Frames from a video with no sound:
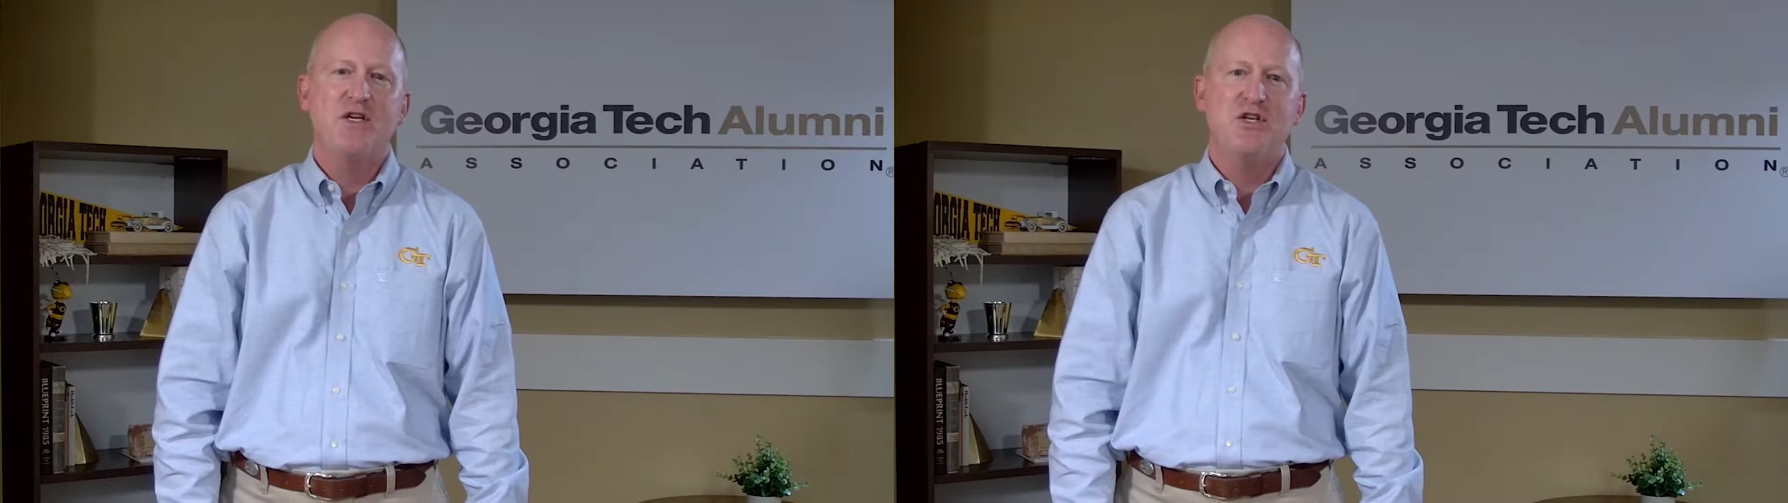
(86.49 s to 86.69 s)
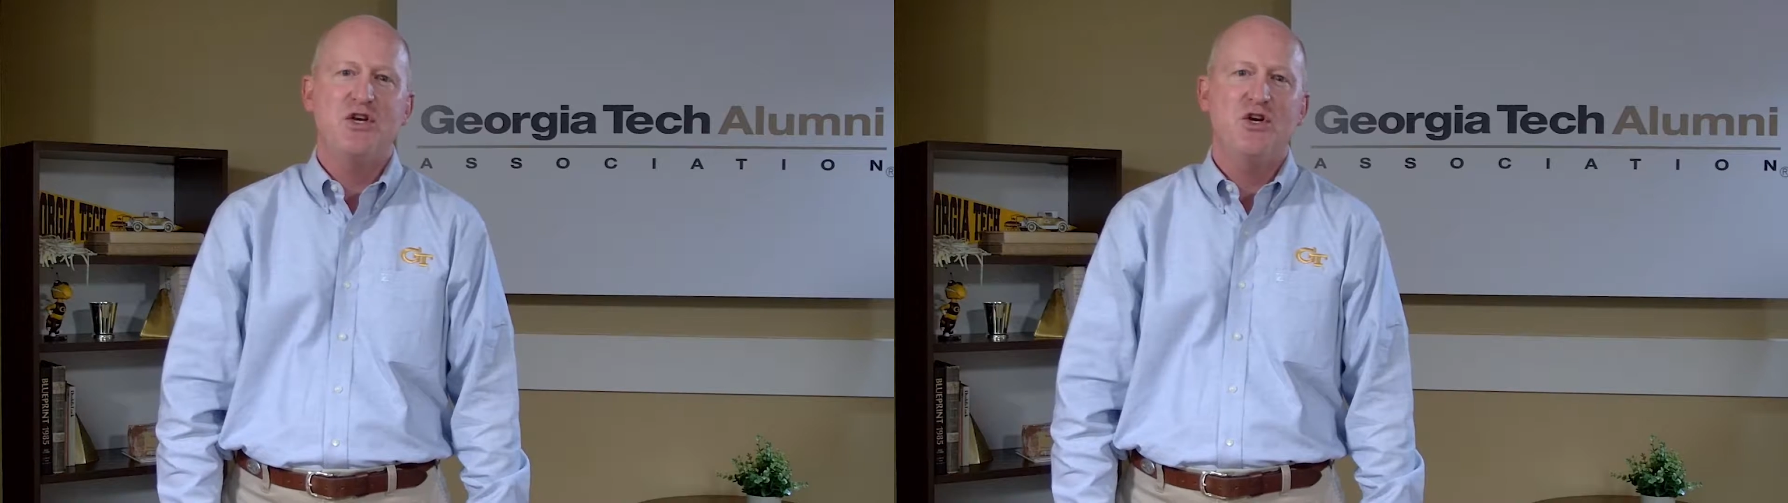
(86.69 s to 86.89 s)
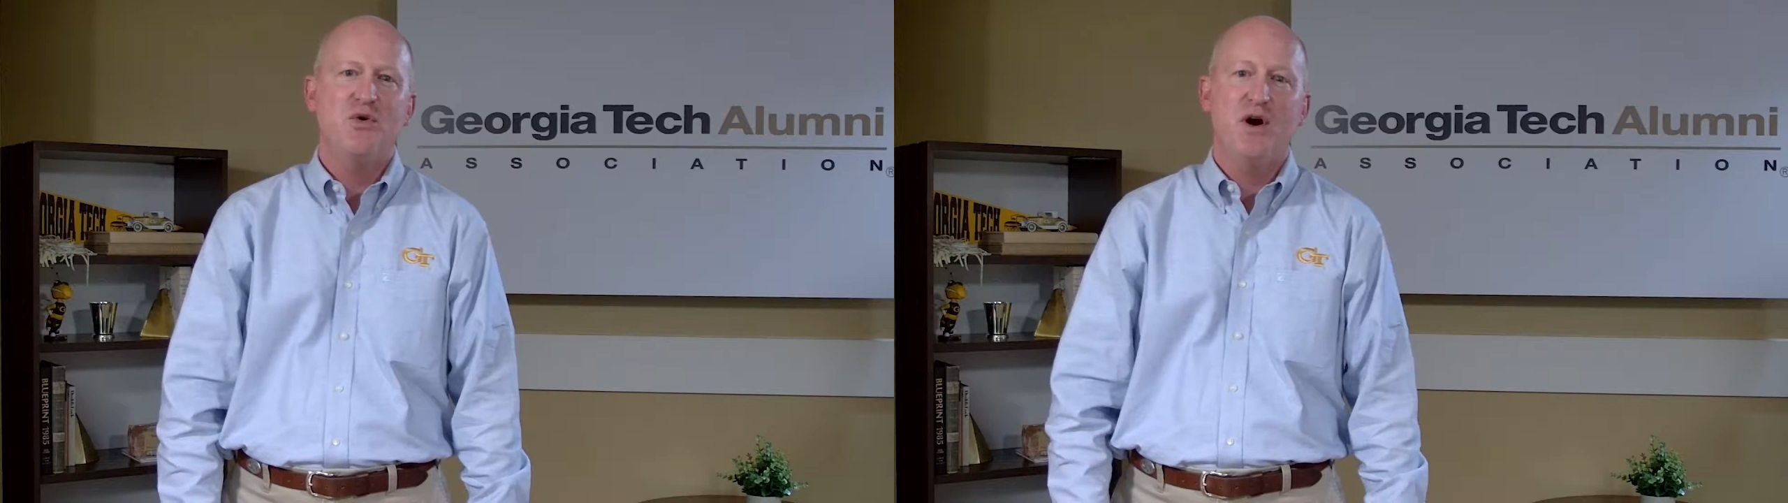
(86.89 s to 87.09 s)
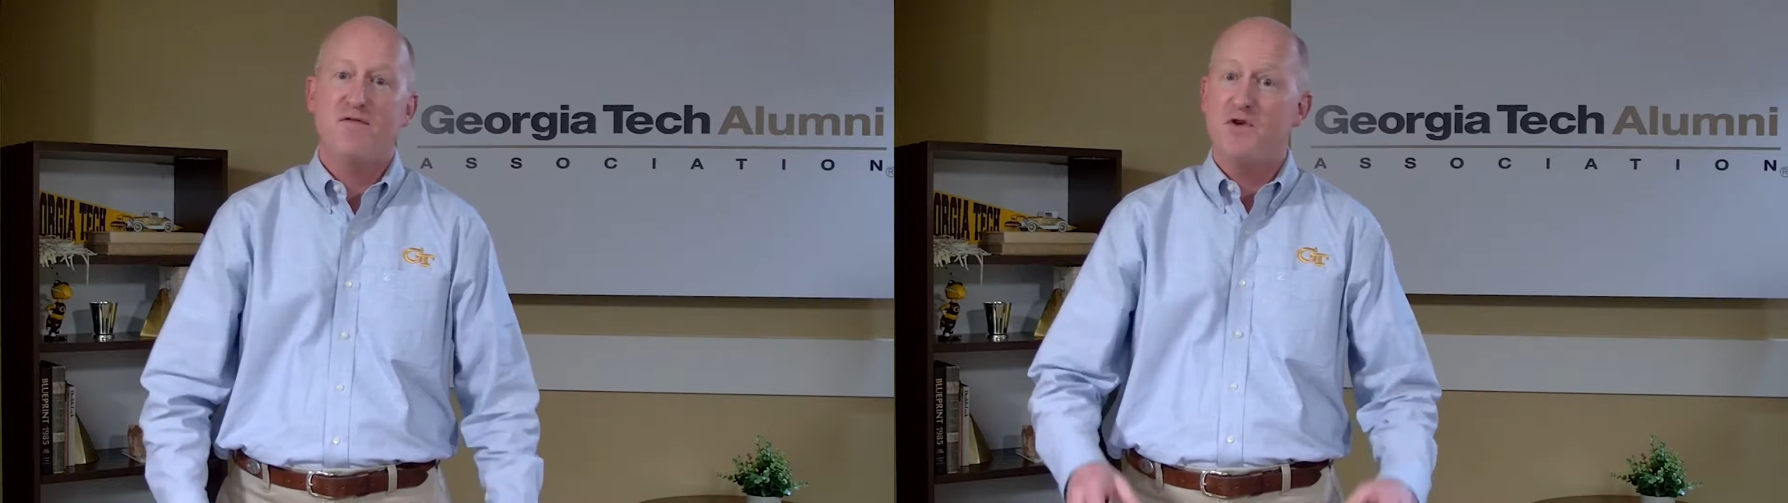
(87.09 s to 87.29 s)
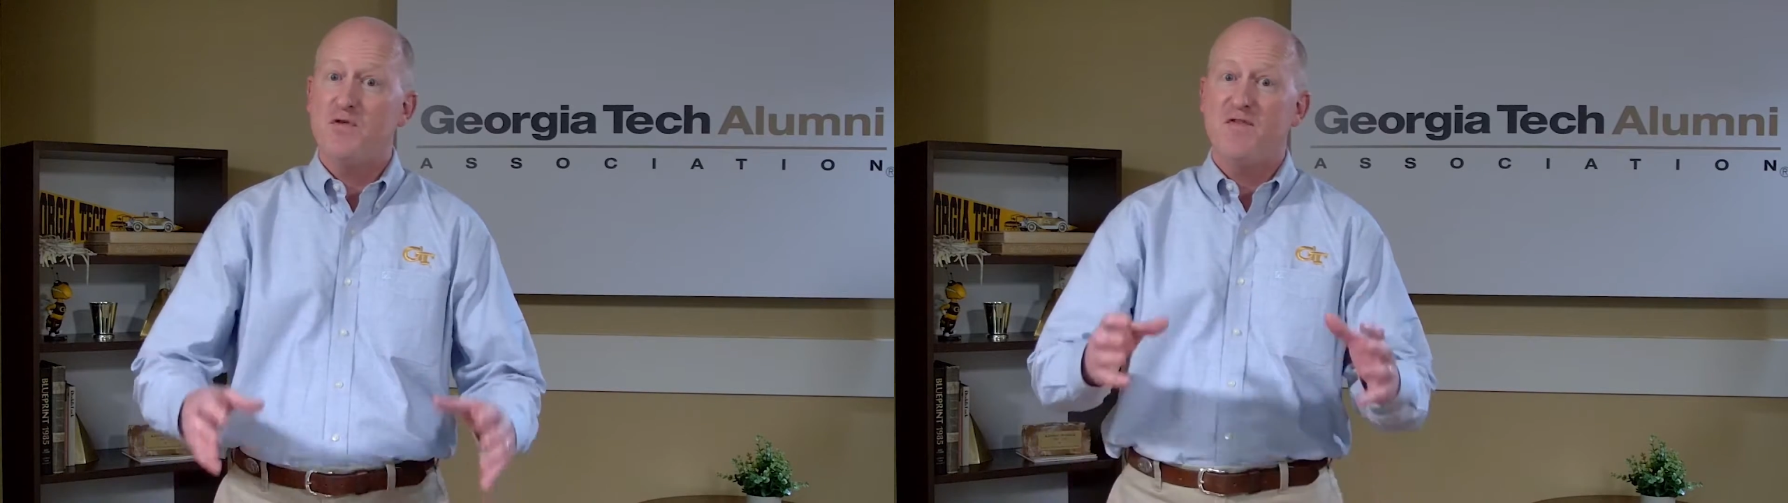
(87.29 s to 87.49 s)
to you a
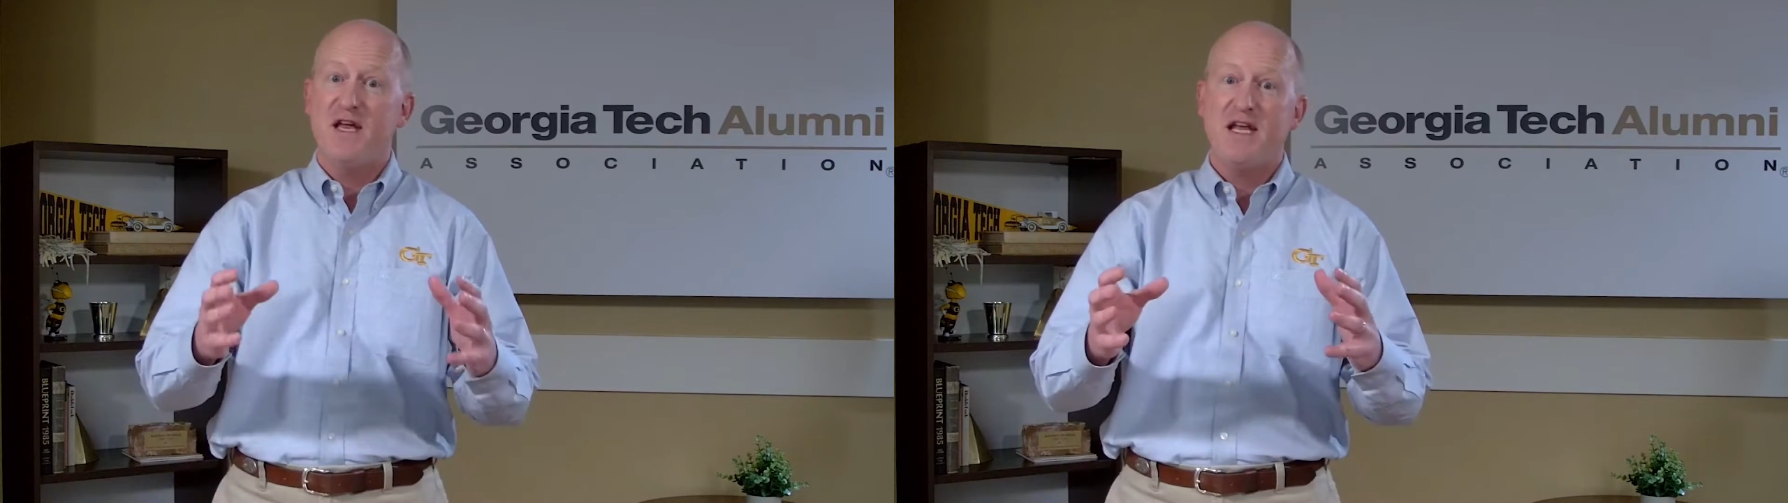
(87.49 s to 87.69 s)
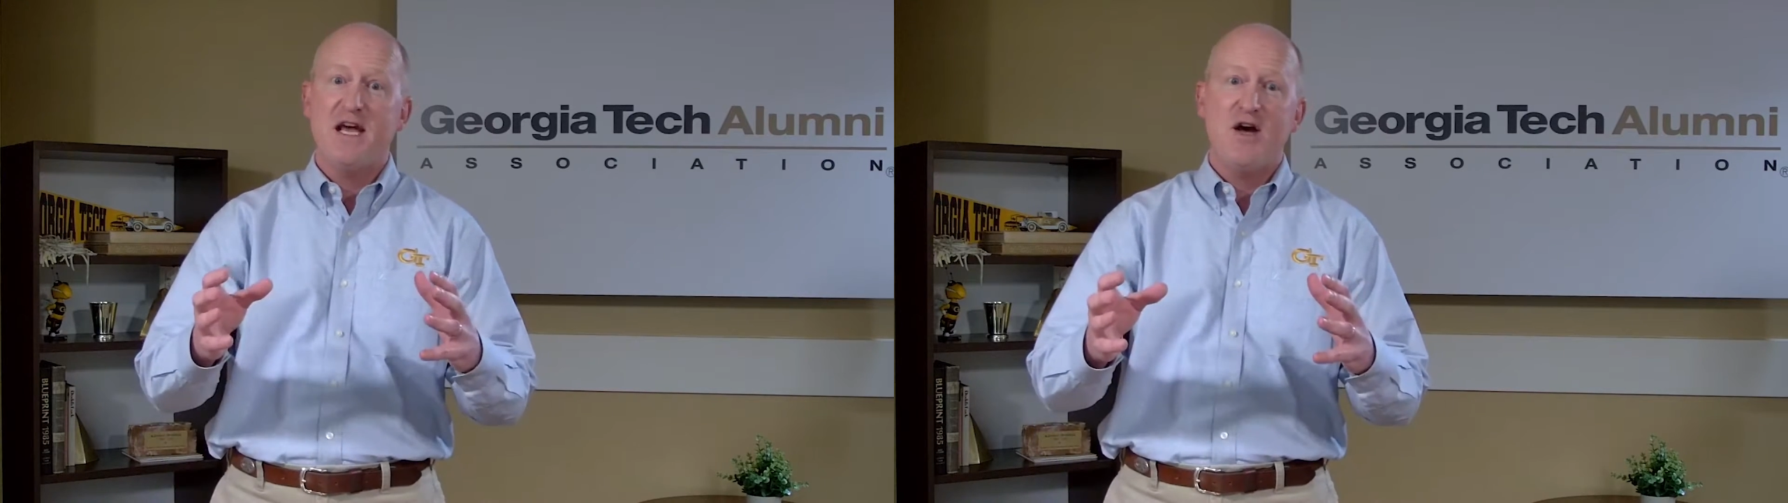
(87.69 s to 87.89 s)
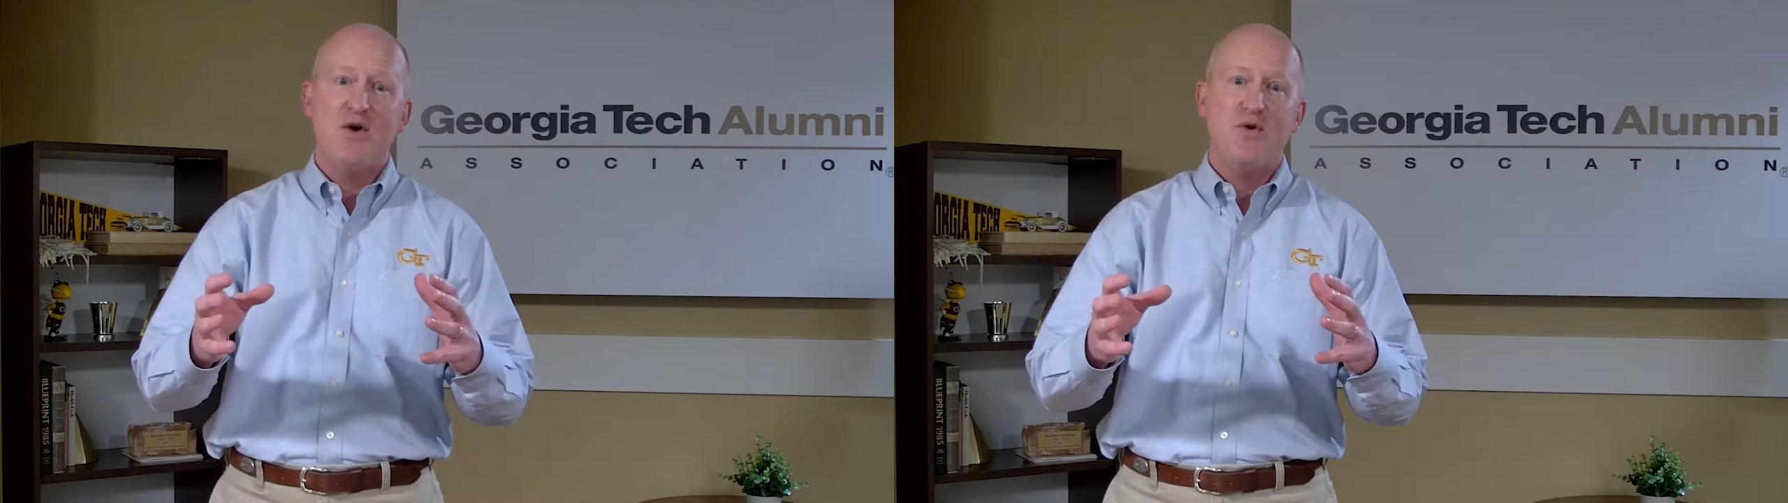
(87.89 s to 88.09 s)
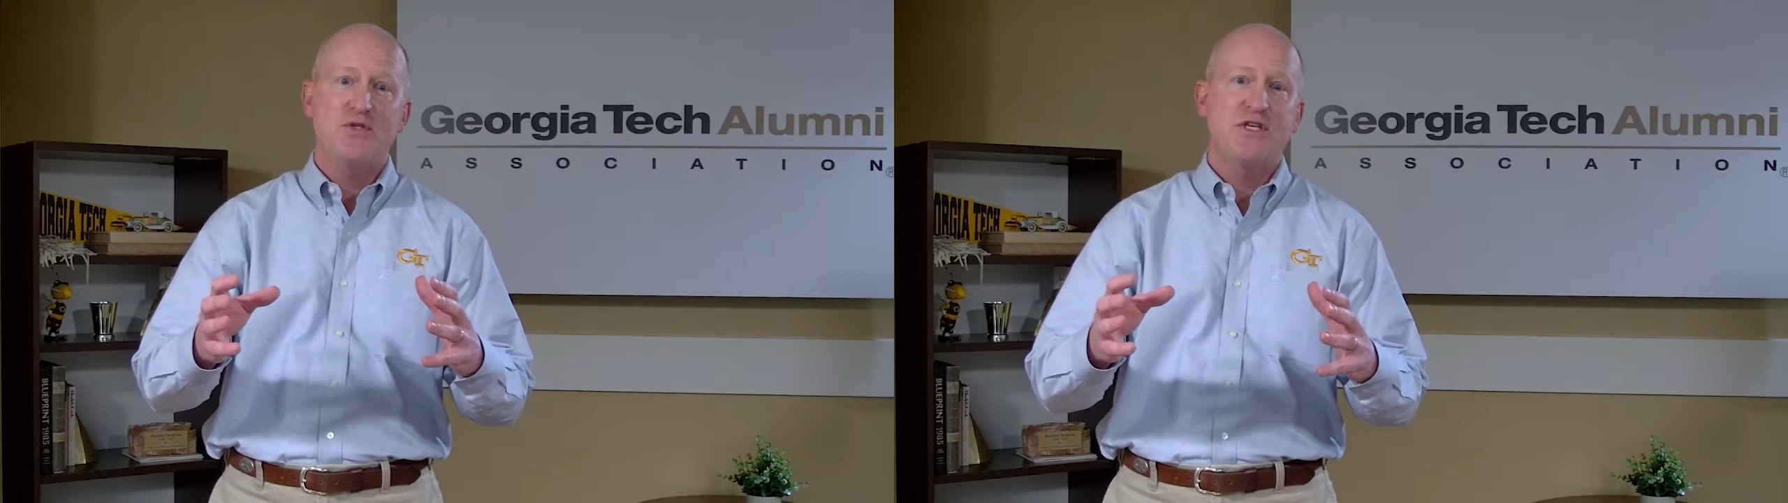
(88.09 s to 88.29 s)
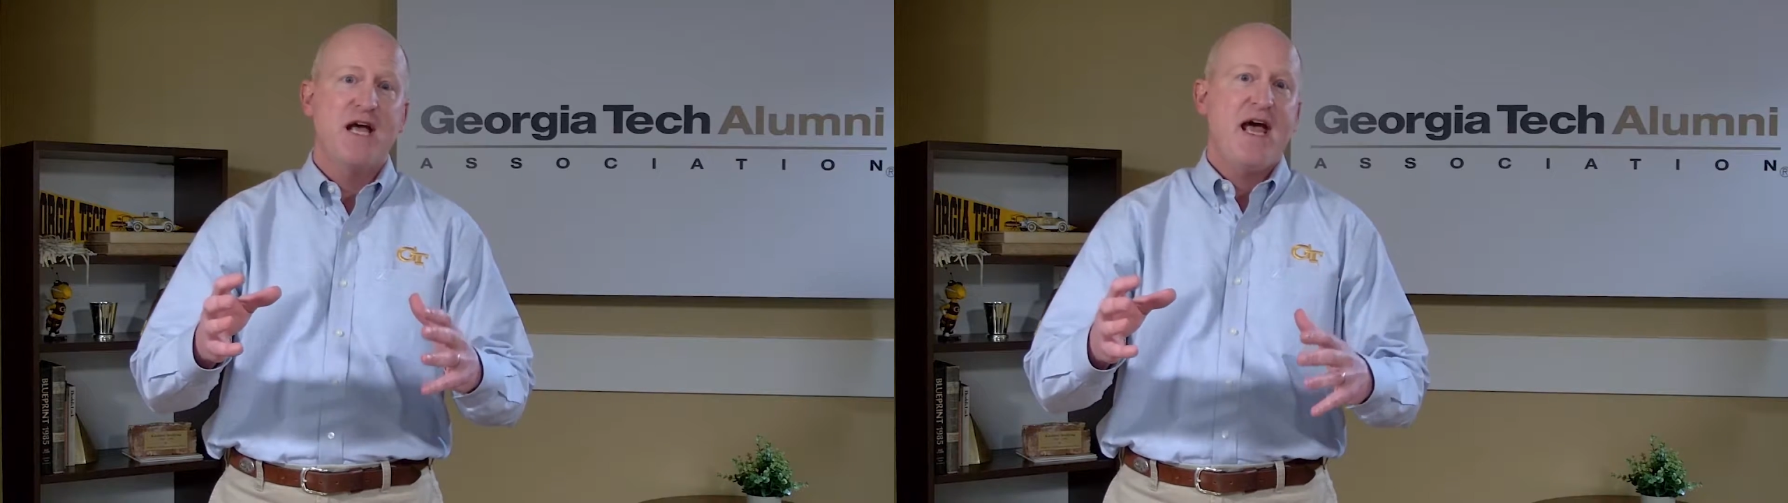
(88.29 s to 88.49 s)
few videos